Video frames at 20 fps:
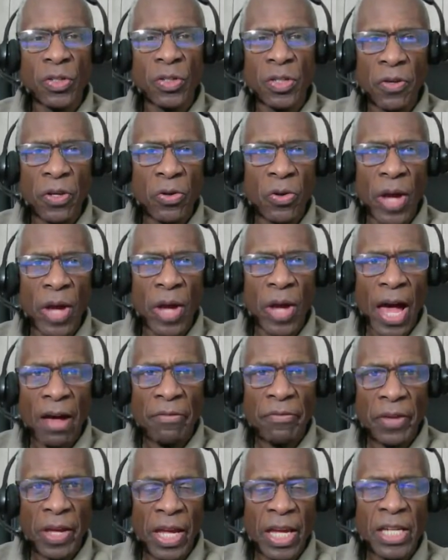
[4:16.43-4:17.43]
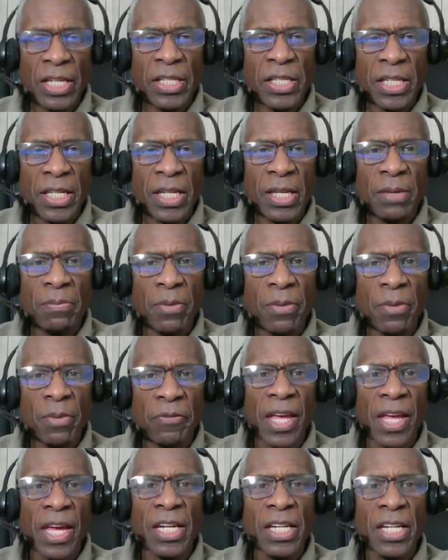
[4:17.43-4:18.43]
if you have a team of
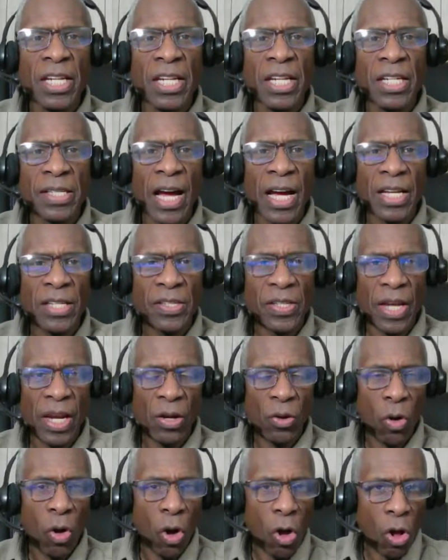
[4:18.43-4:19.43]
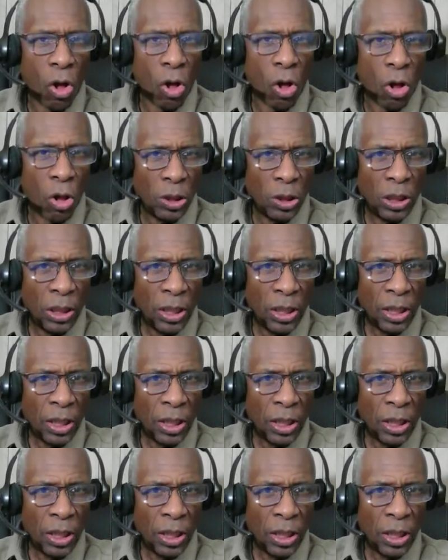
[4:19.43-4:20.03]
any size at all,